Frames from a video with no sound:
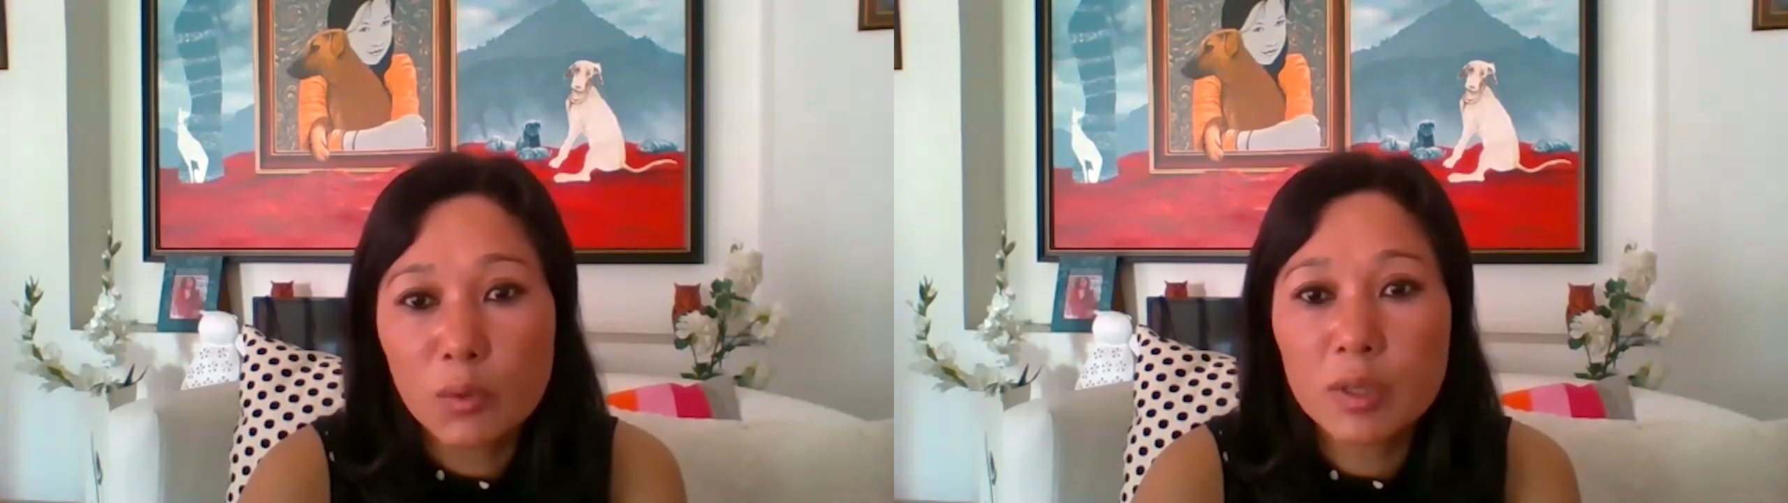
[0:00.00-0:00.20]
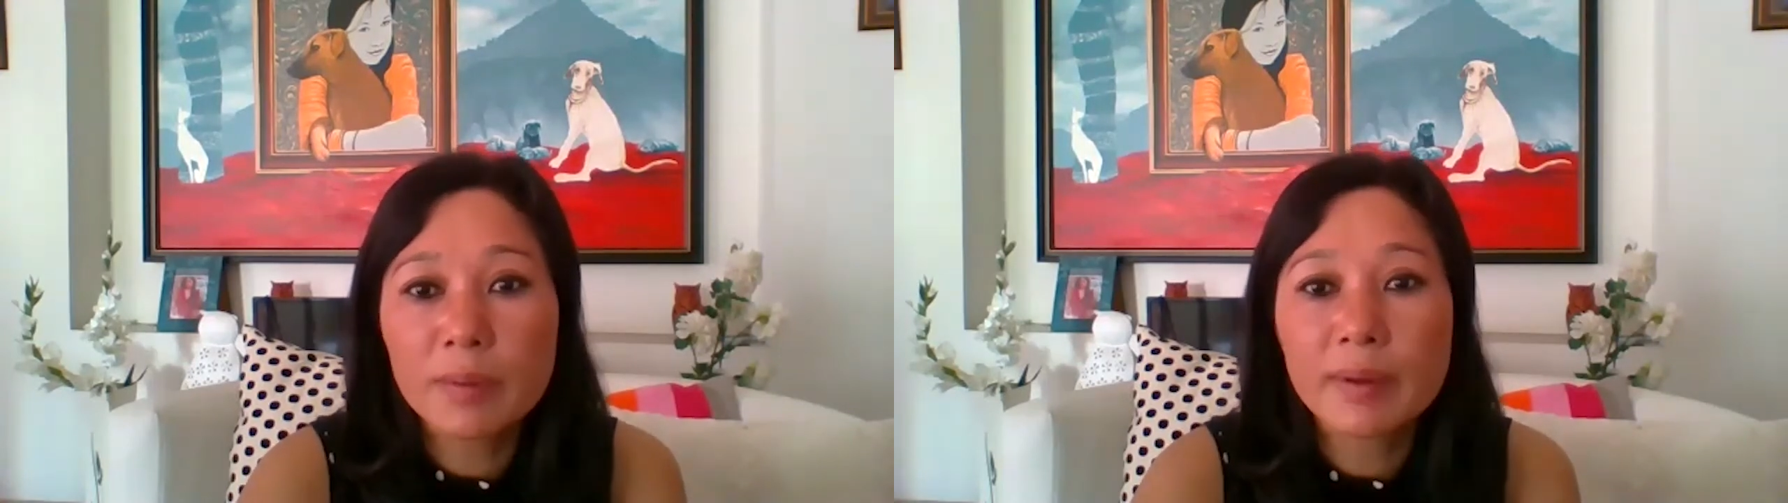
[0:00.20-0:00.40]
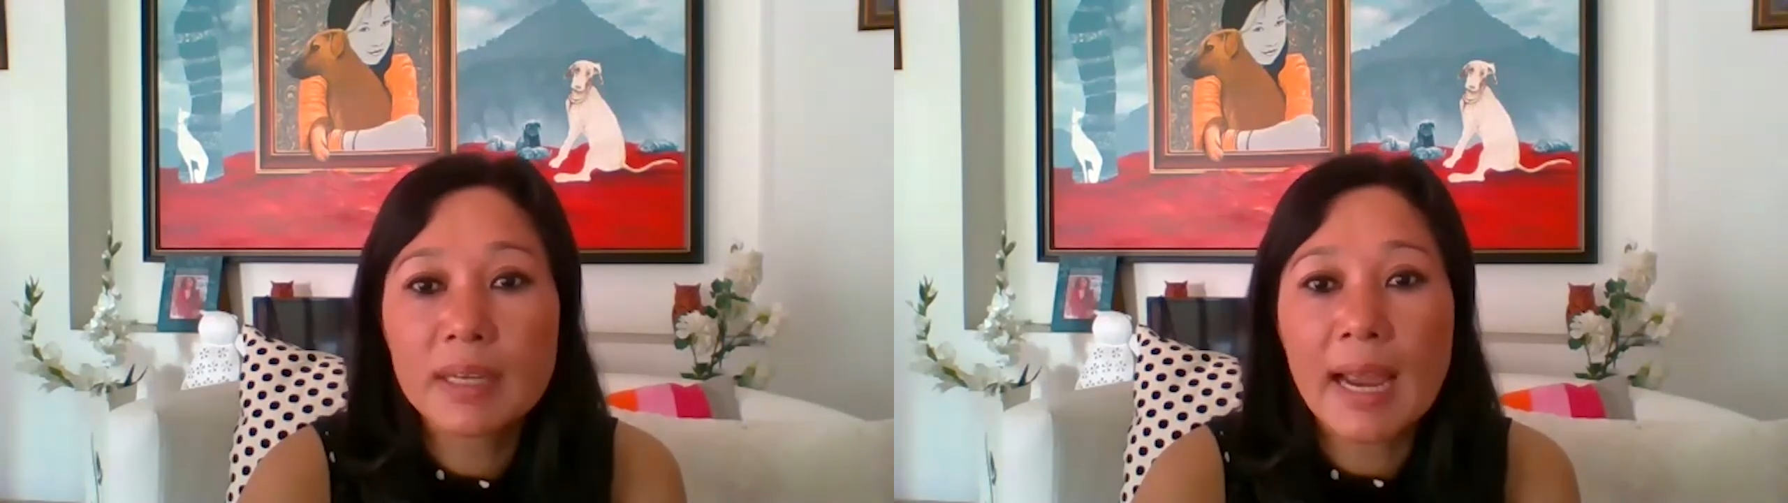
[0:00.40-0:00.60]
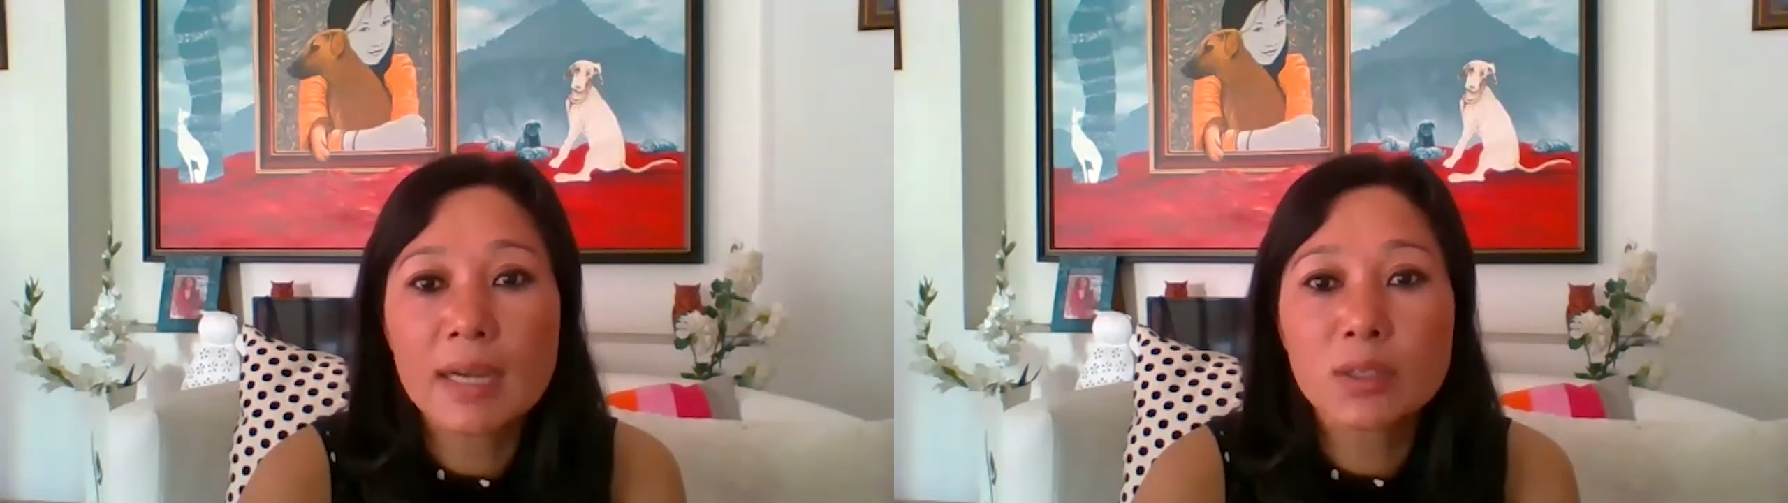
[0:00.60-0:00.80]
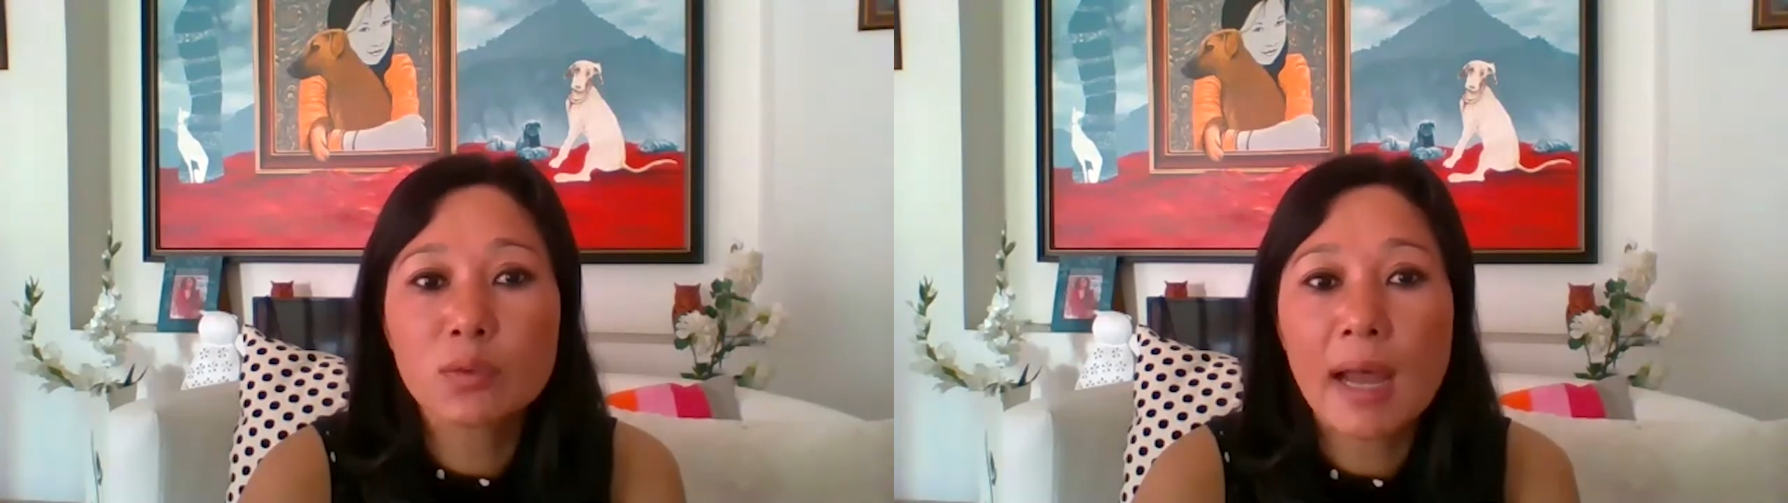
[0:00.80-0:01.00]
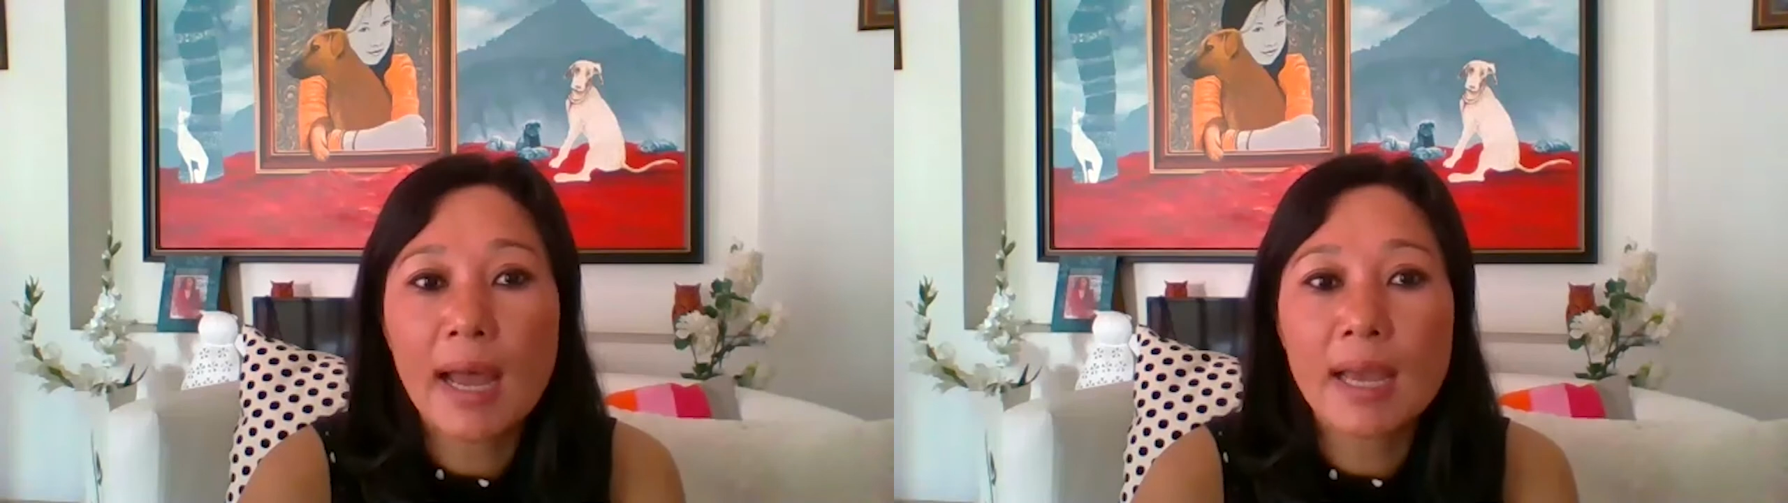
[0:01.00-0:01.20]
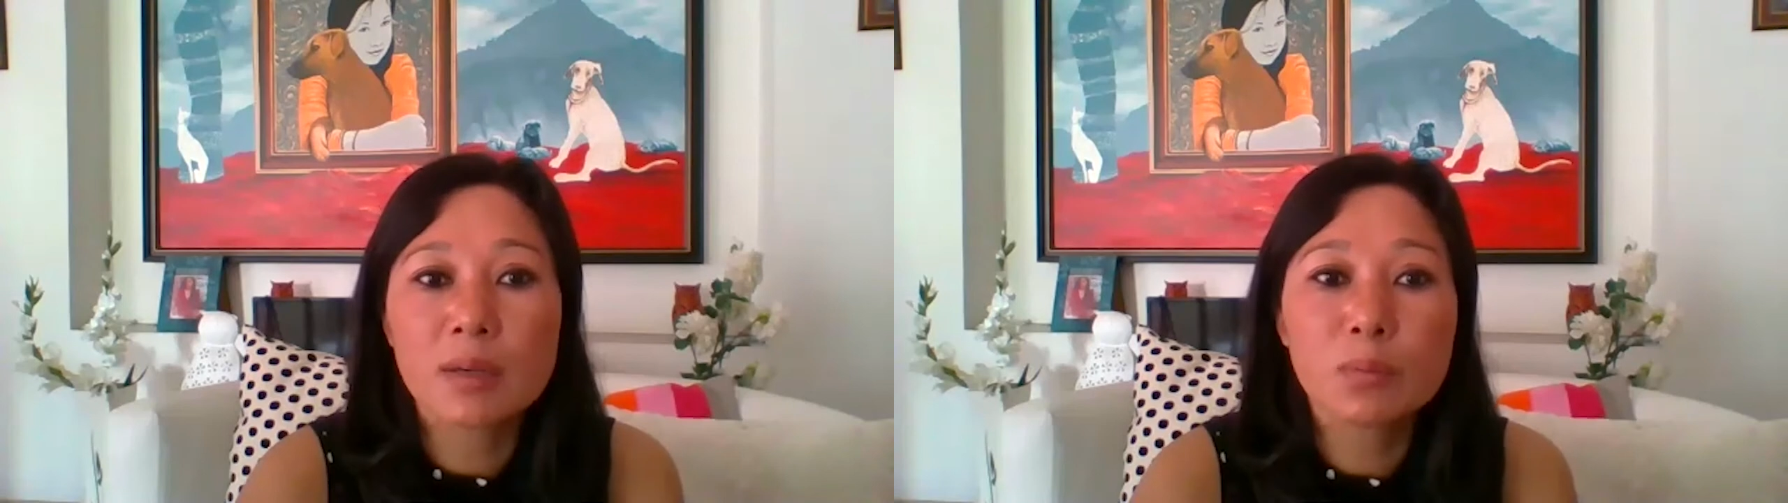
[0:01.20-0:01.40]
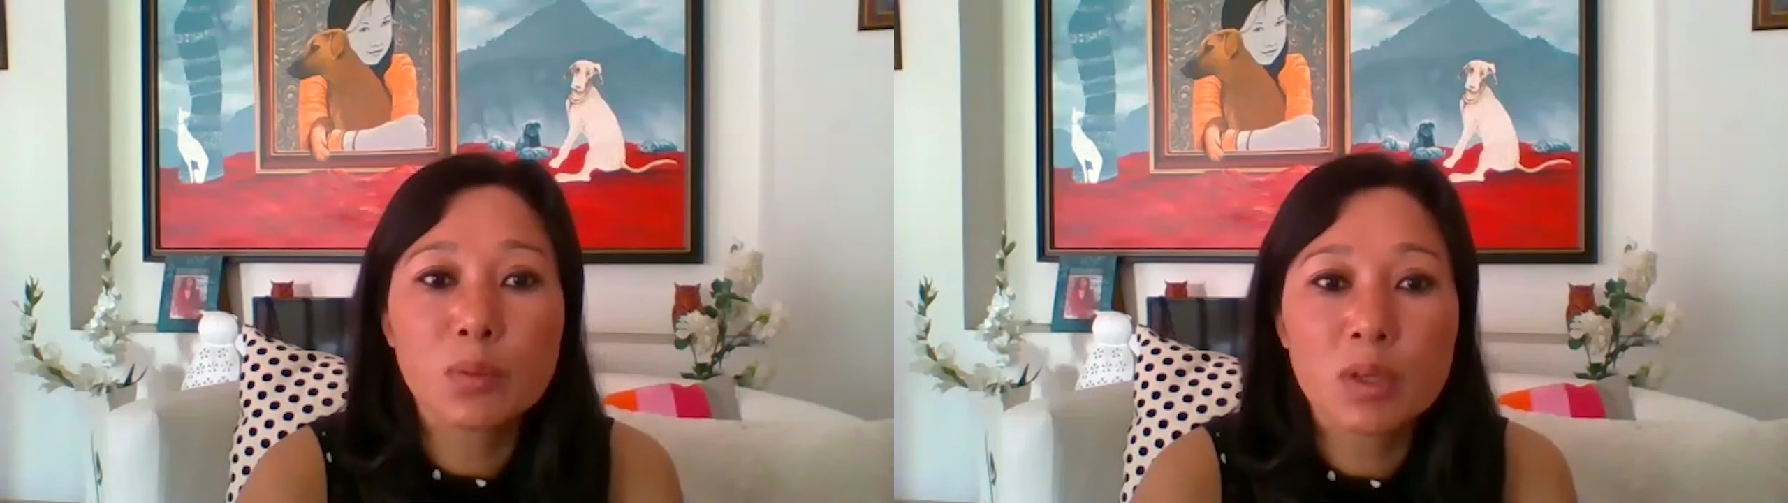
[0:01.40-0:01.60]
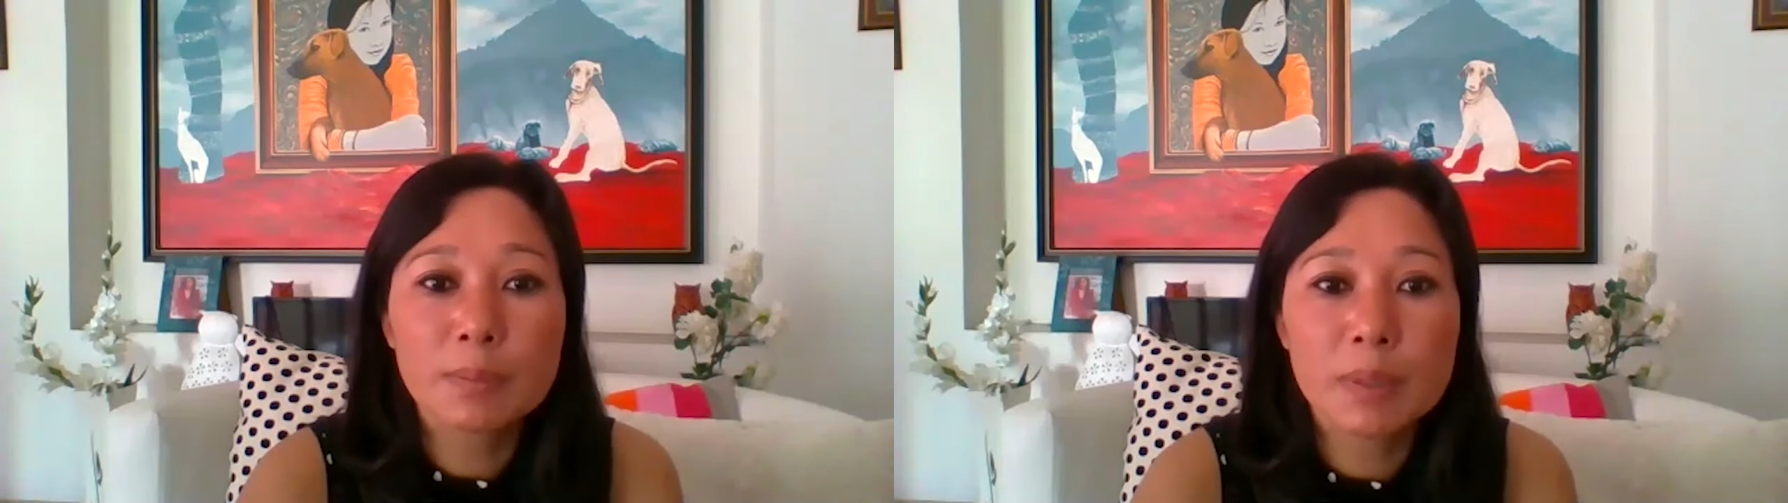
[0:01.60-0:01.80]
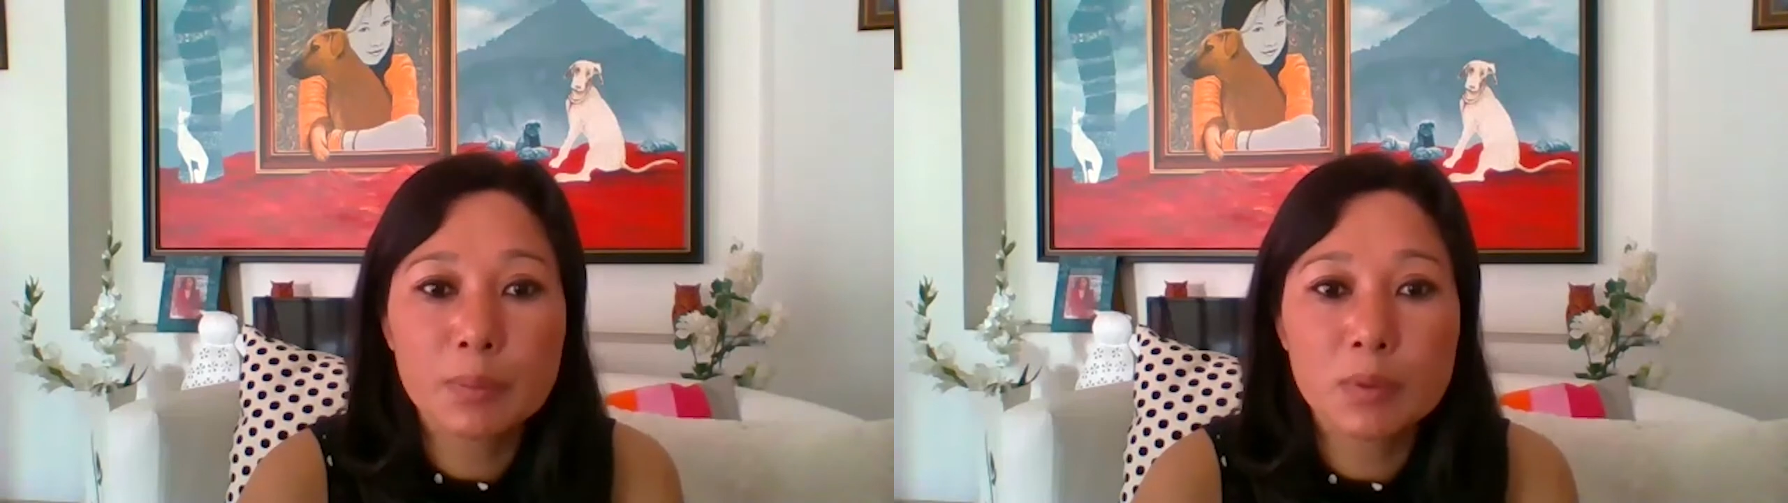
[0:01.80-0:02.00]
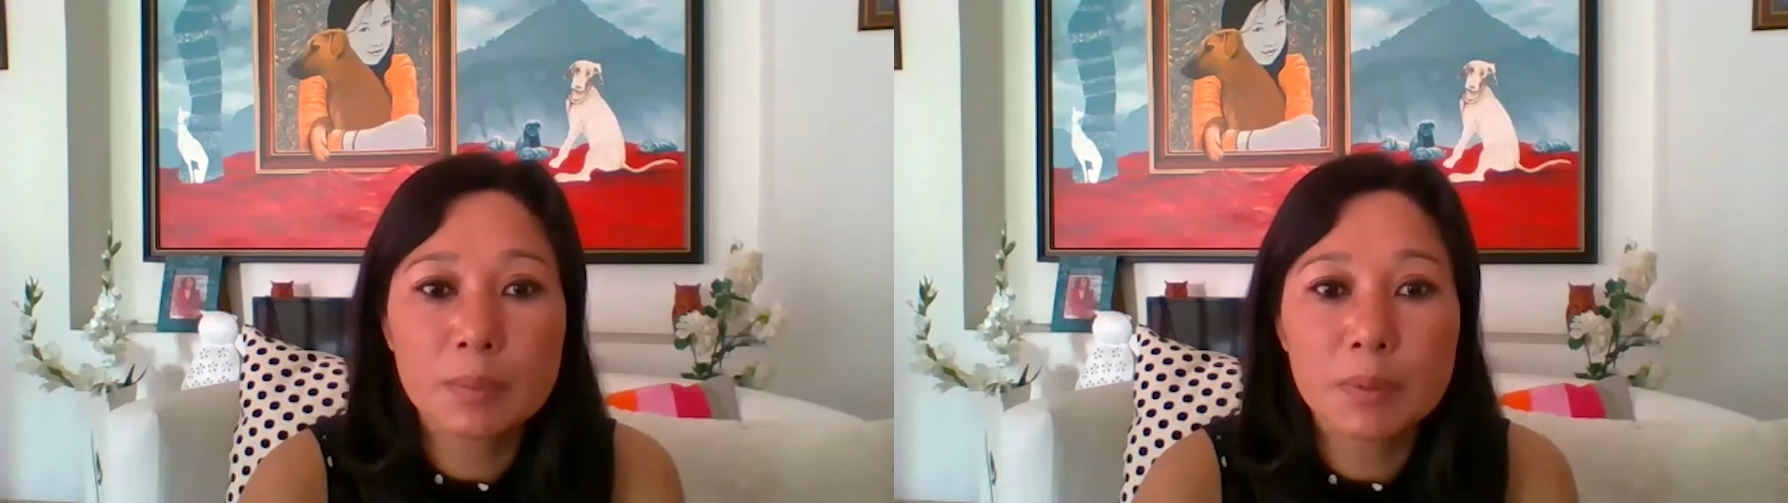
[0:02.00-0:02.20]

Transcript: We even had to hire more people